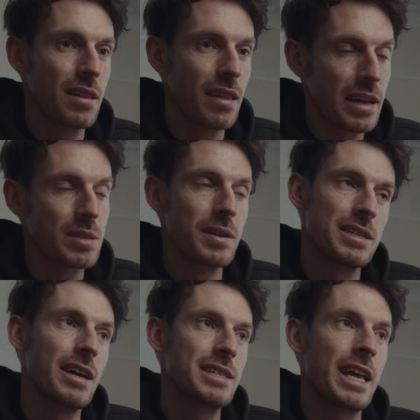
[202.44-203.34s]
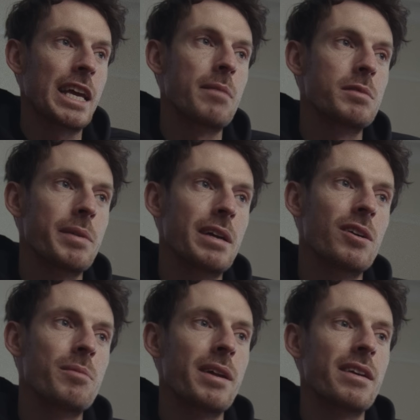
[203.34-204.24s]
that's when it starts adding up to be a
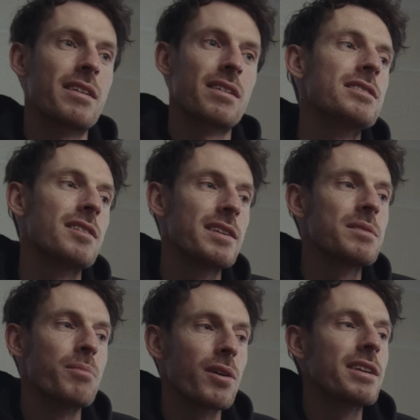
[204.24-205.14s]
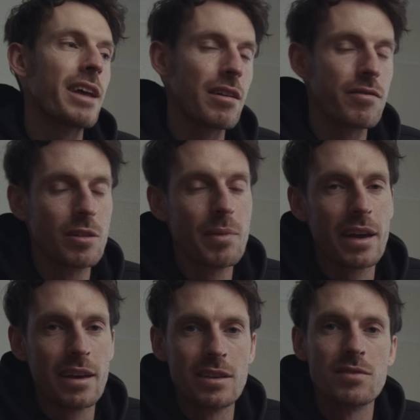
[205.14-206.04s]
lot of money. So this modern day of
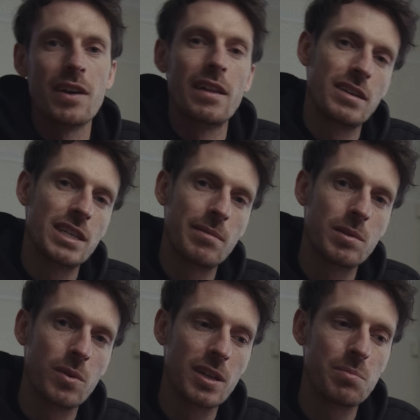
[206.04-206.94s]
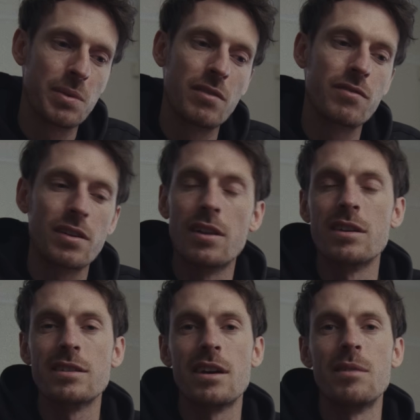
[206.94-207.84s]
filmmaking is fairly cheap to what it's been for a
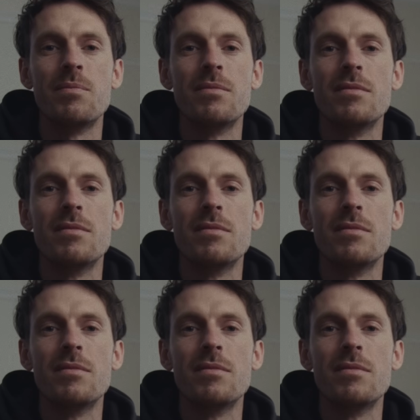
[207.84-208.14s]
long time.